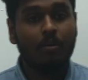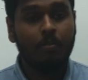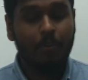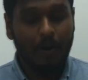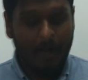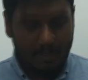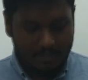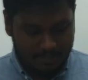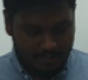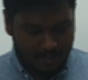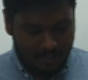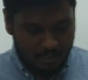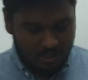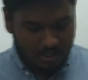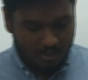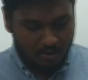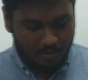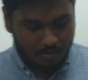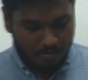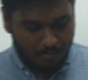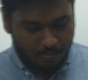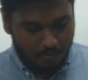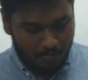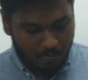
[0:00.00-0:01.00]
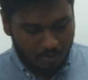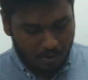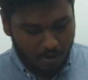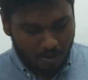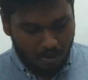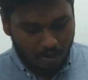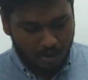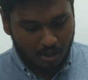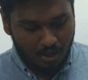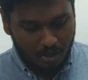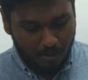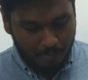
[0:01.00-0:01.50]
pricing,
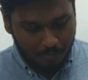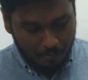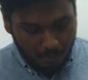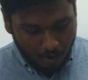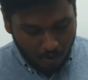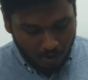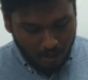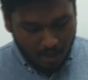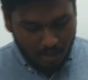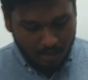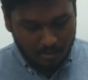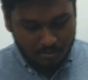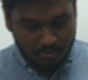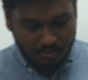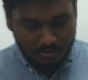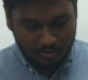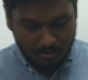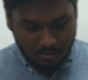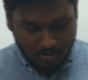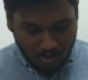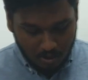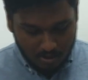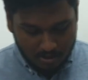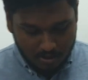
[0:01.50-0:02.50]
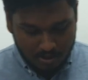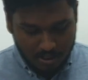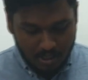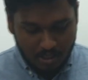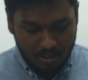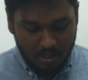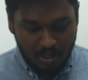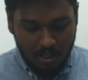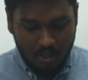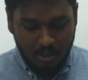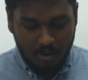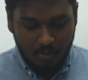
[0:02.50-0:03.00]
product
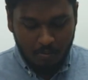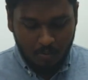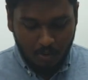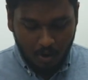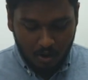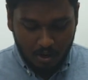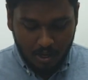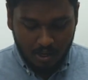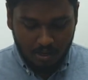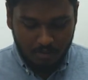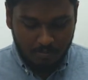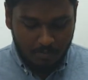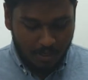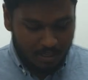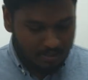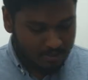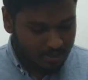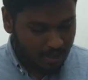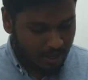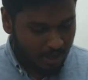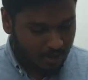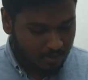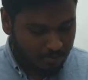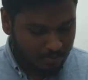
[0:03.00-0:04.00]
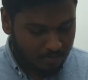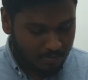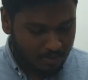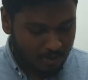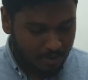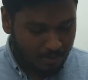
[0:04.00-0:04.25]
sourcing, product mix, and